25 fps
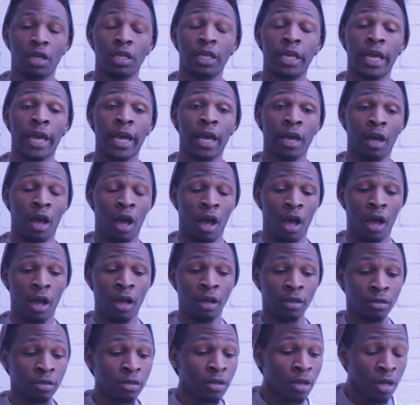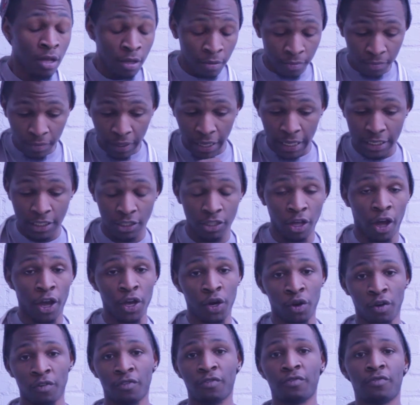Yeah, it
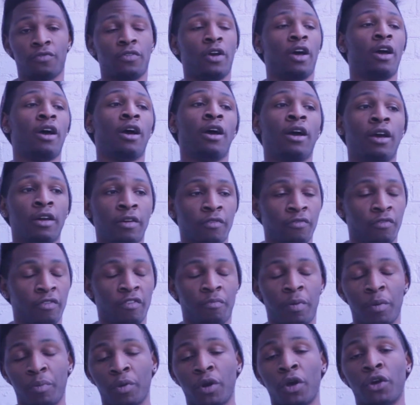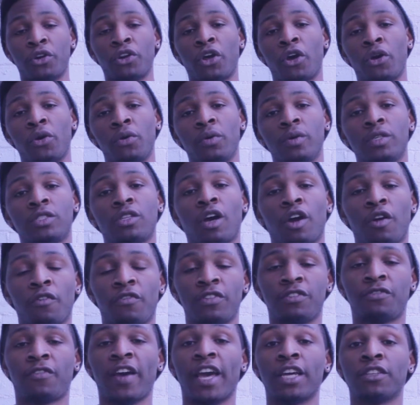started off, if people don't know, it started off
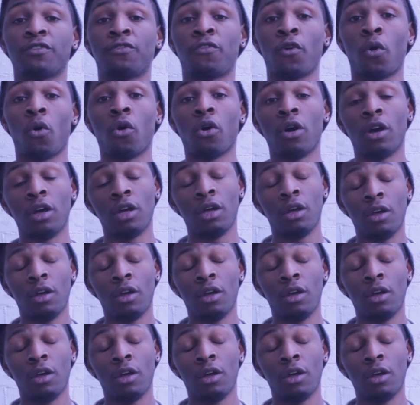as Famous 4.